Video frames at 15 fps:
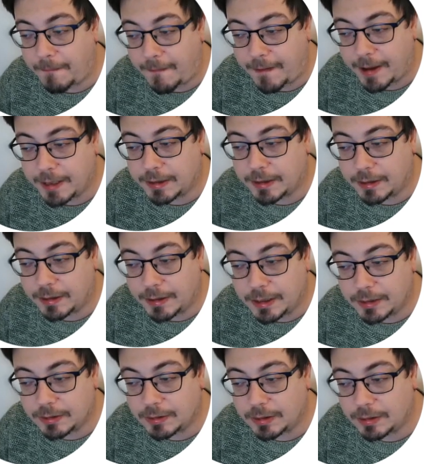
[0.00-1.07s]
And the
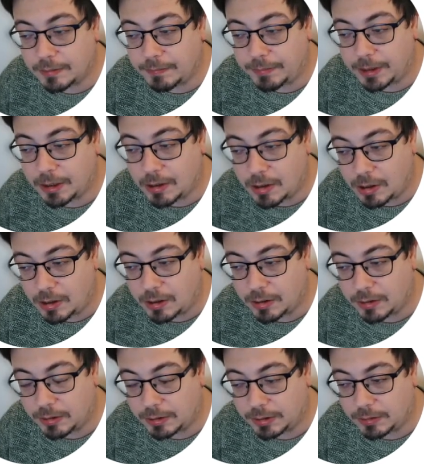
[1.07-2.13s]
reason
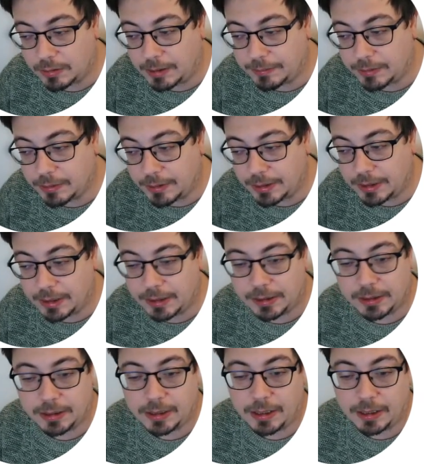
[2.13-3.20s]
because I'm doing
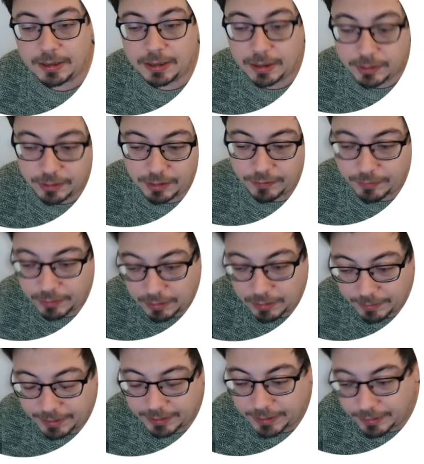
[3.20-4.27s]
this is actually a
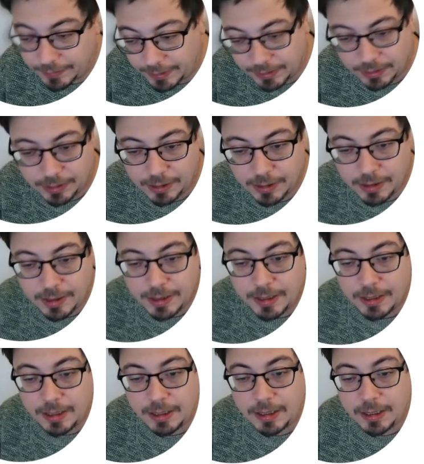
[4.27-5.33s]
fundamental reason,
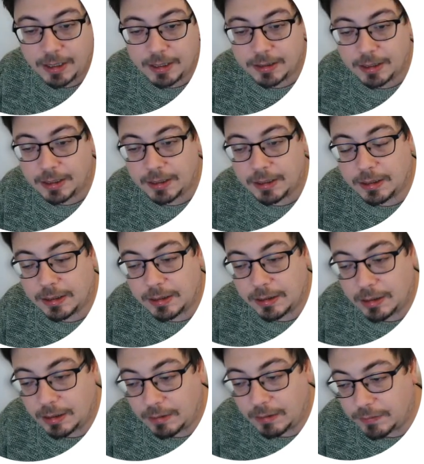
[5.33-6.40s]
is that
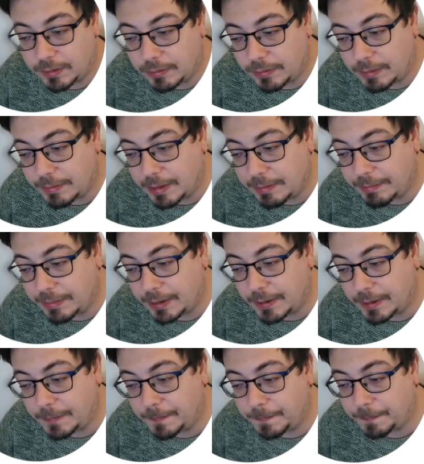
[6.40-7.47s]
if you
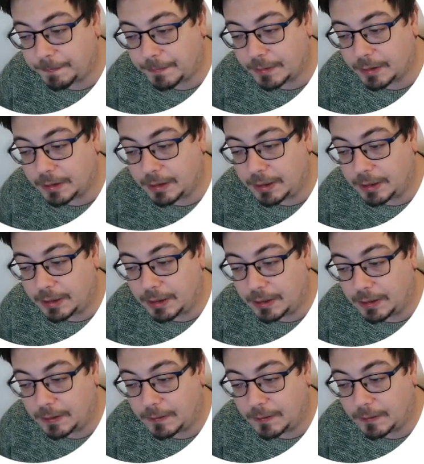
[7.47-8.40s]
remember the